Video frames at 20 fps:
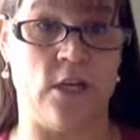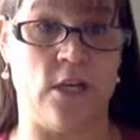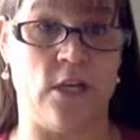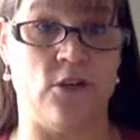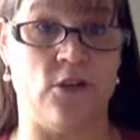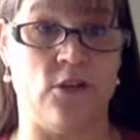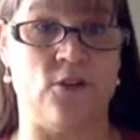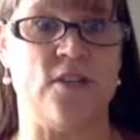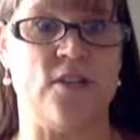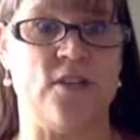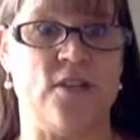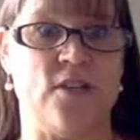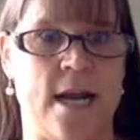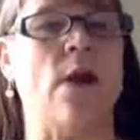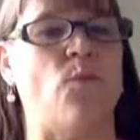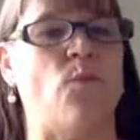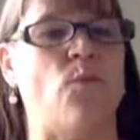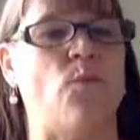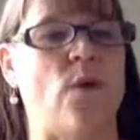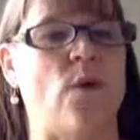are done and
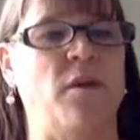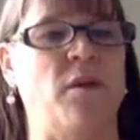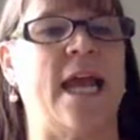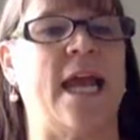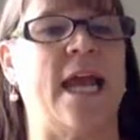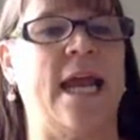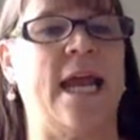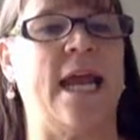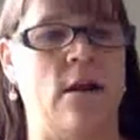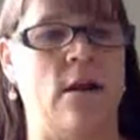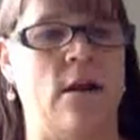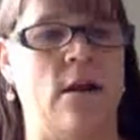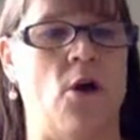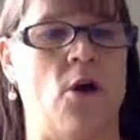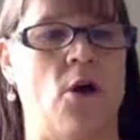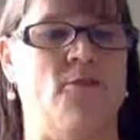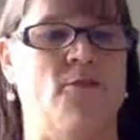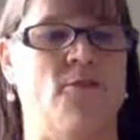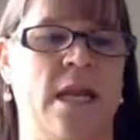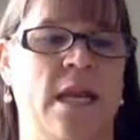replicated over
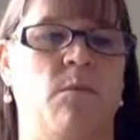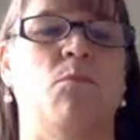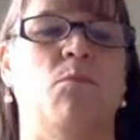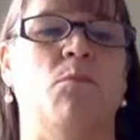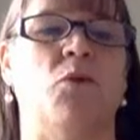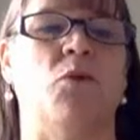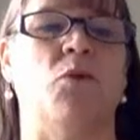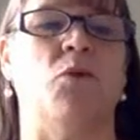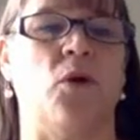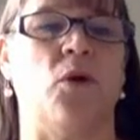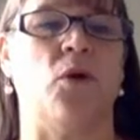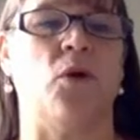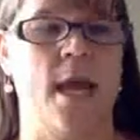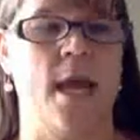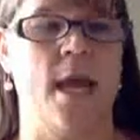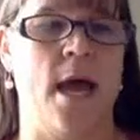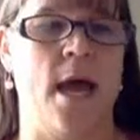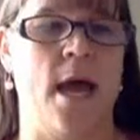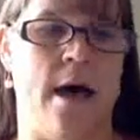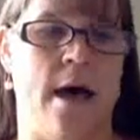many people
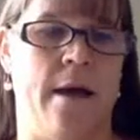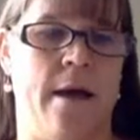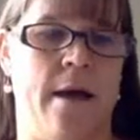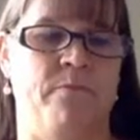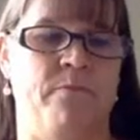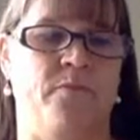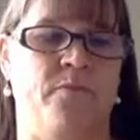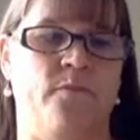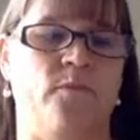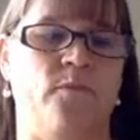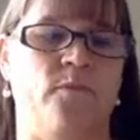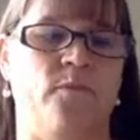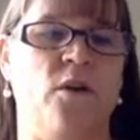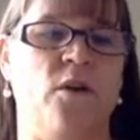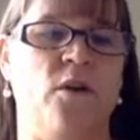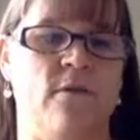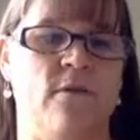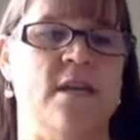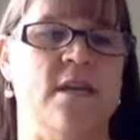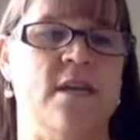with
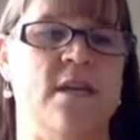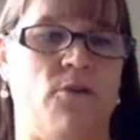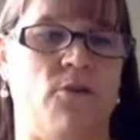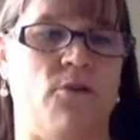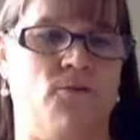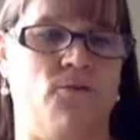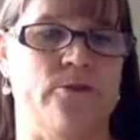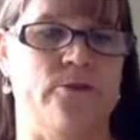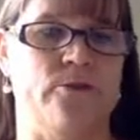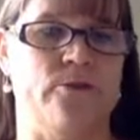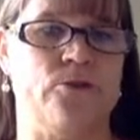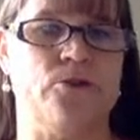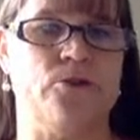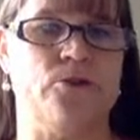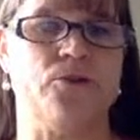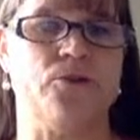different researchers.